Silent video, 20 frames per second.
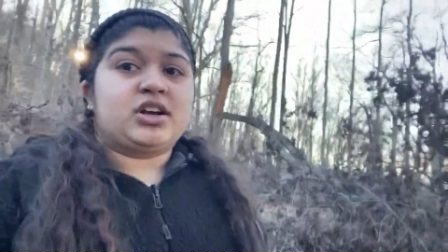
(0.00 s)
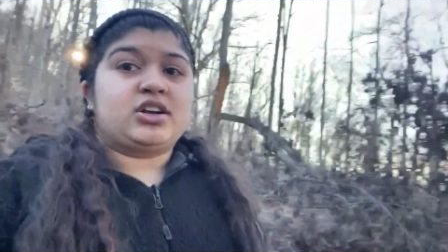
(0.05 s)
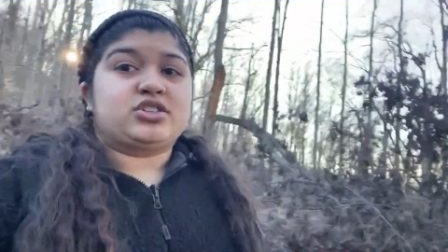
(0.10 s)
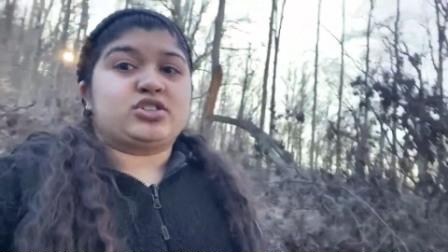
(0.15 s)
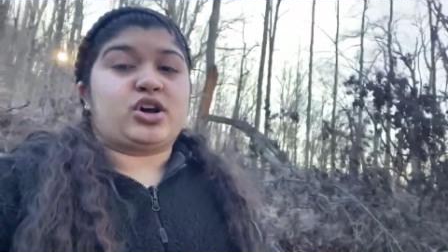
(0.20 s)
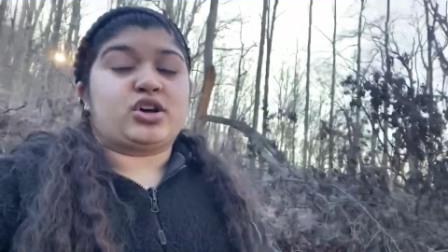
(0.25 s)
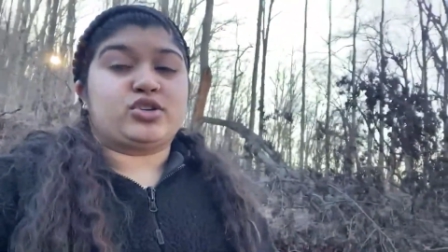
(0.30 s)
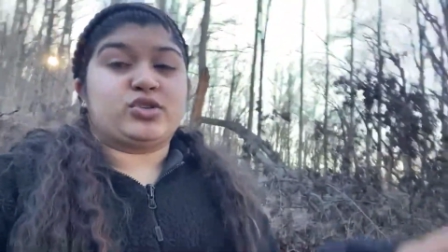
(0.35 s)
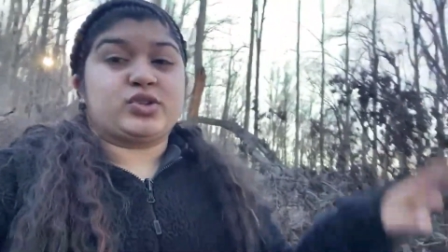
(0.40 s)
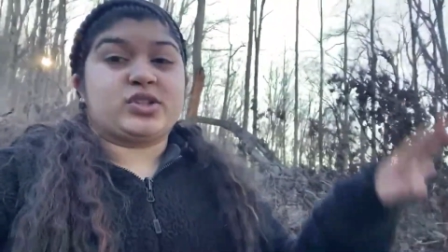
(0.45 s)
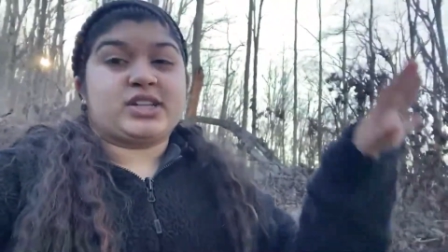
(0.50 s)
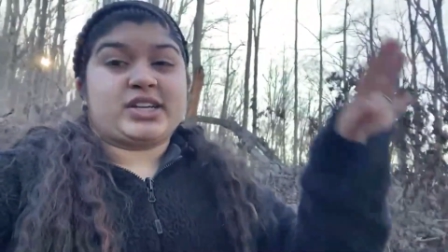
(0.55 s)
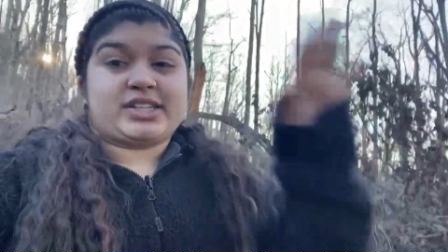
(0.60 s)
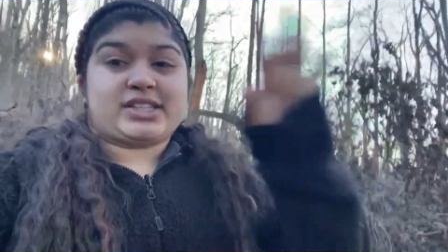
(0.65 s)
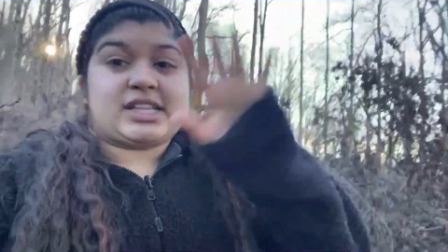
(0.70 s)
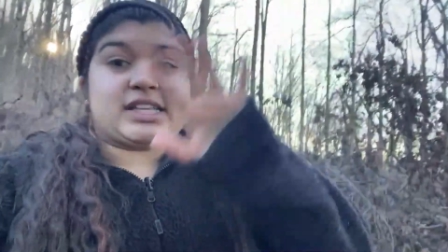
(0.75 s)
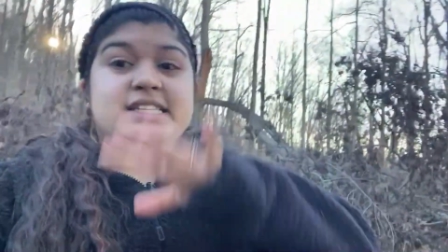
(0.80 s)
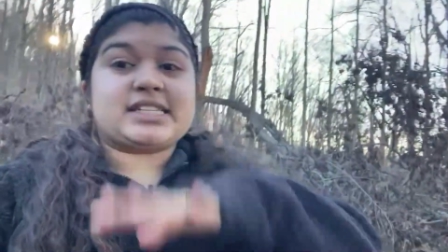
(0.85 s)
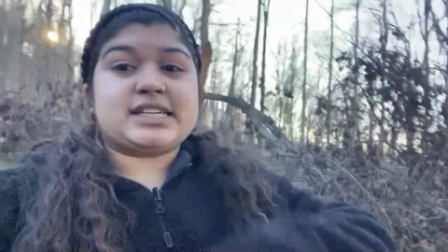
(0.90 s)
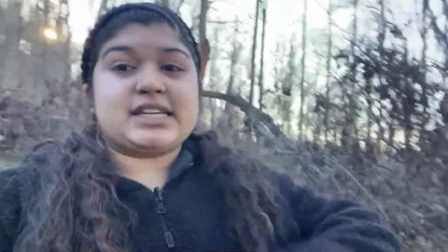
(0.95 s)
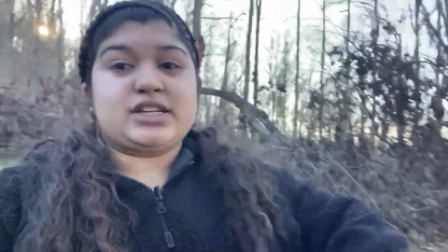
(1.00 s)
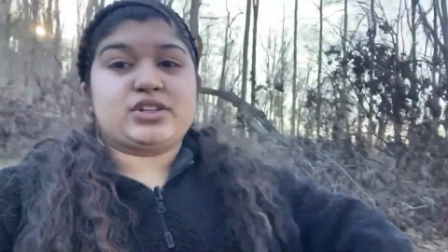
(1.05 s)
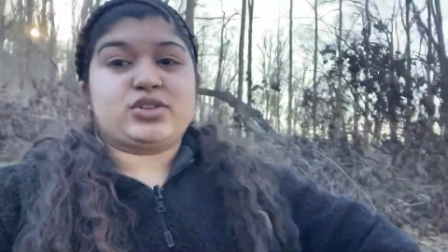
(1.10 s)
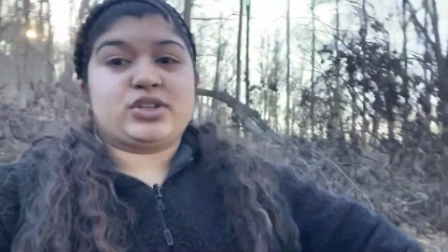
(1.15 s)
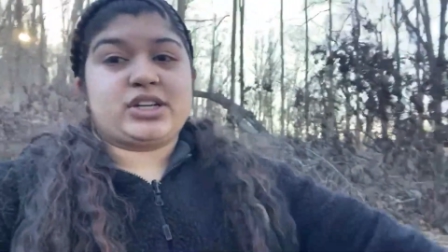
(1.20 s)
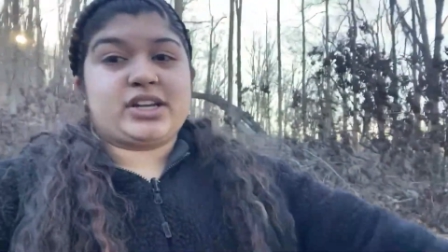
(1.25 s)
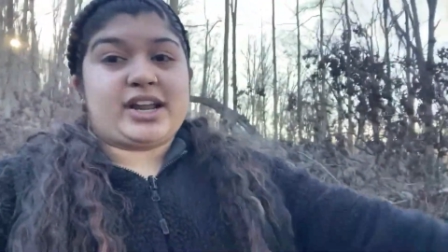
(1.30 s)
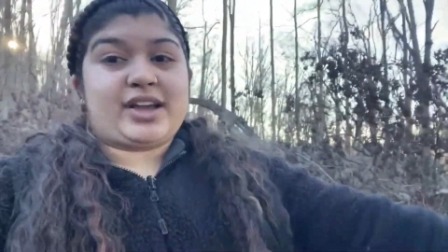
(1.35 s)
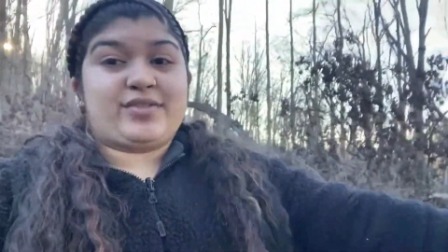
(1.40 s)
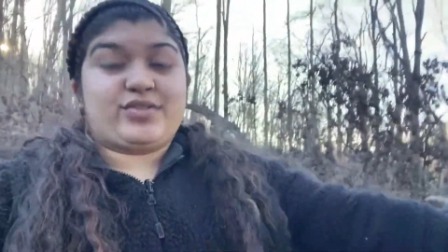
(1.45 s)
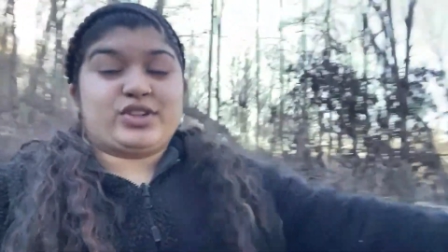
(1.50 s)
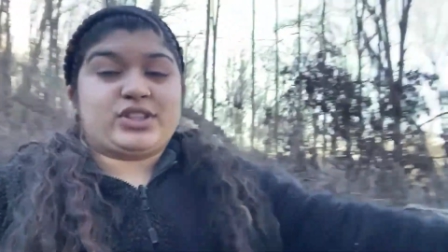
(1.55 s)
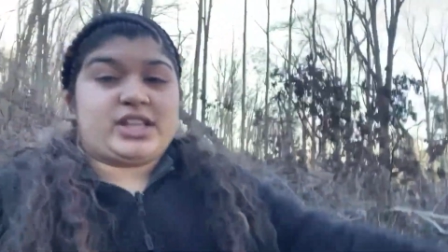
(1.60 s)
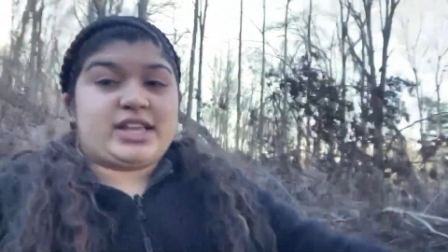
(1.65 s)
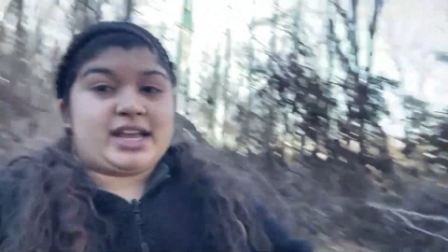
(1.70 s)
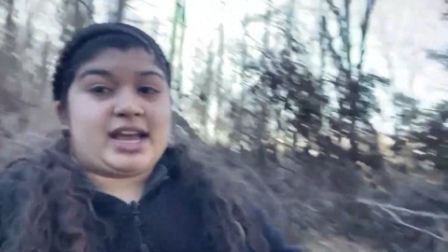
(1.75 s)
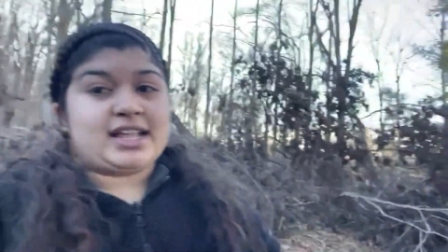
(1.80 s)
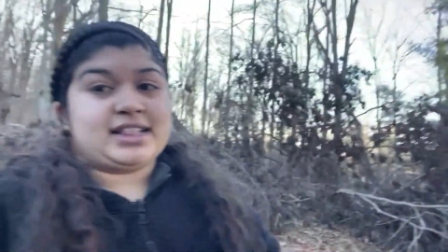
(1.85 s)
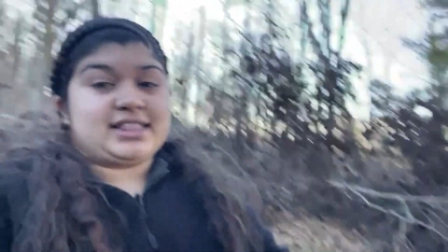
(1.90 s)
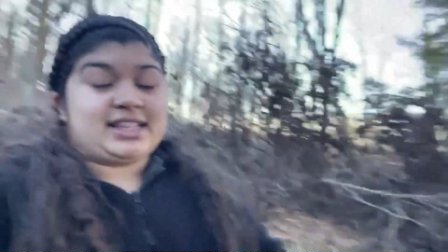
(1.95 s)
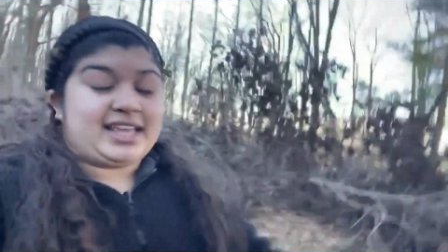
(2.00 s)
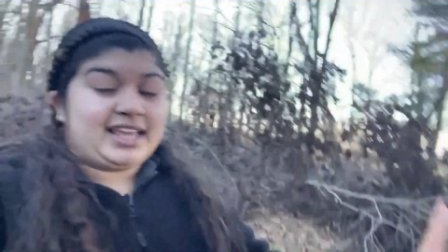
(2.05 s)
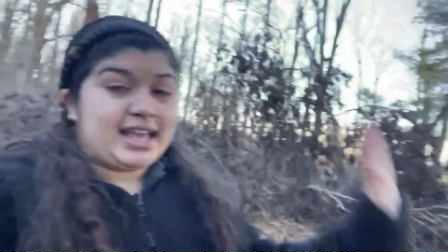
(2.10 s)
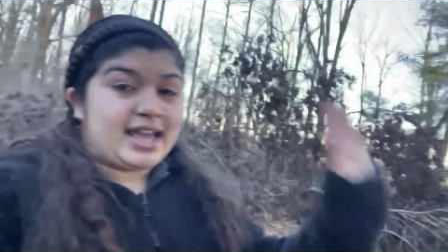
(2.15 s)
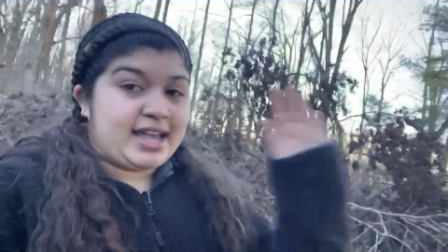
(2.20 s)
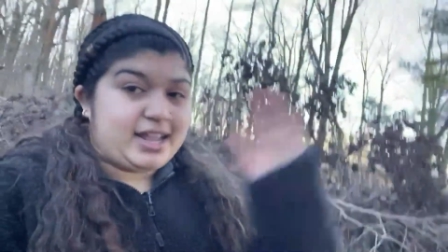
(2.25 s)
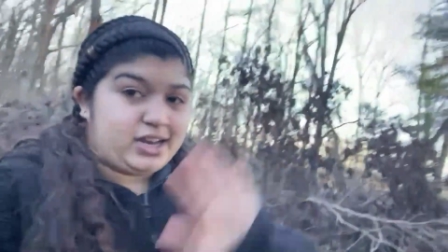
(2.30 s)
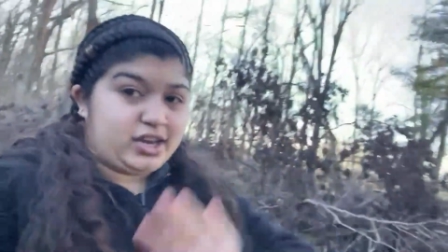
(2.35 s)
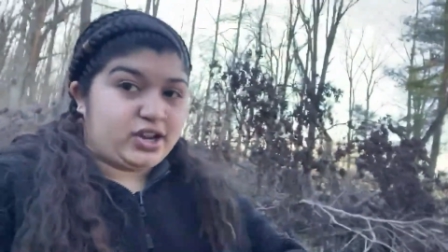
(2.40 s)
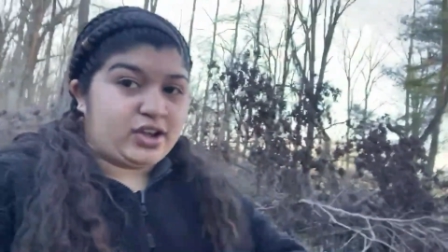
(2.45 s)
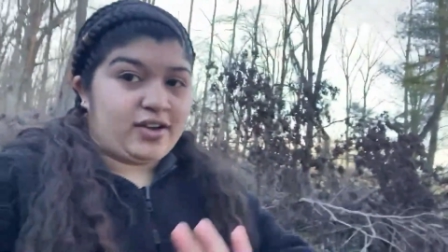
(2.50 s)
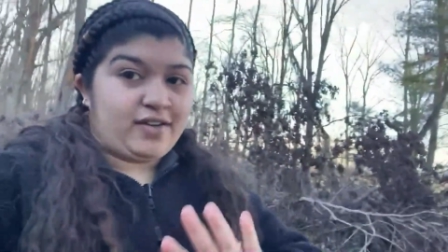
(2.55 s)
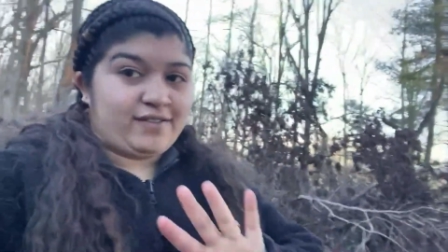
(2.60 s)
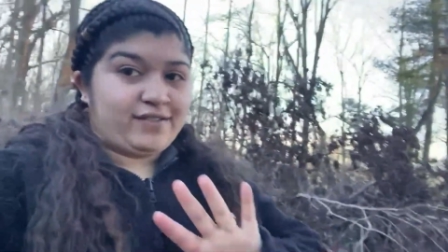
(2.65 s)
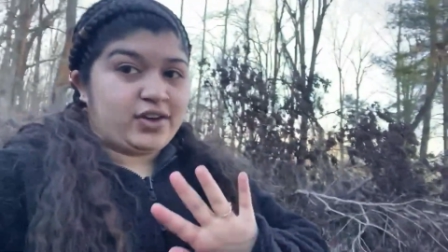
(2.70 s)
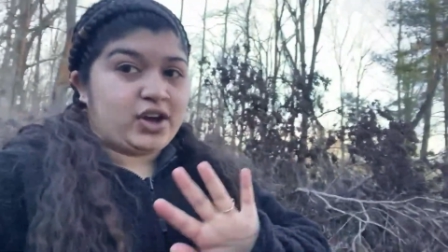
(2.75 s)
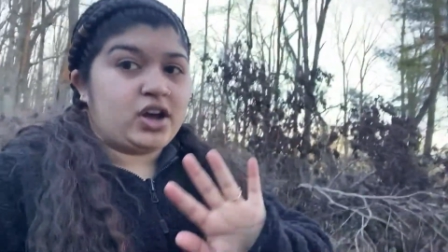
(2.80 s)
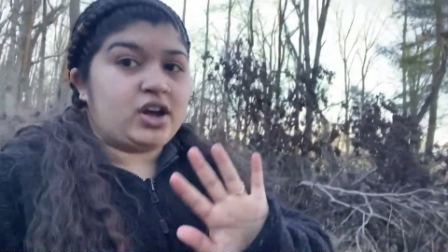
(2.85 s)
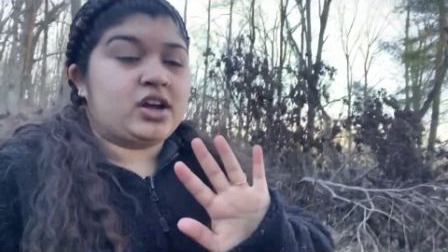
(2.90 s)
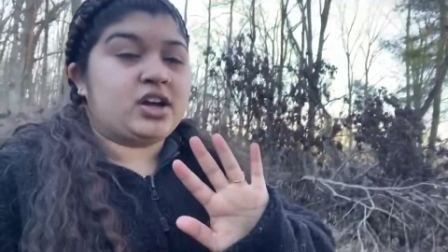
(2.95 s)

So I'll do like the scenery and everything at the end of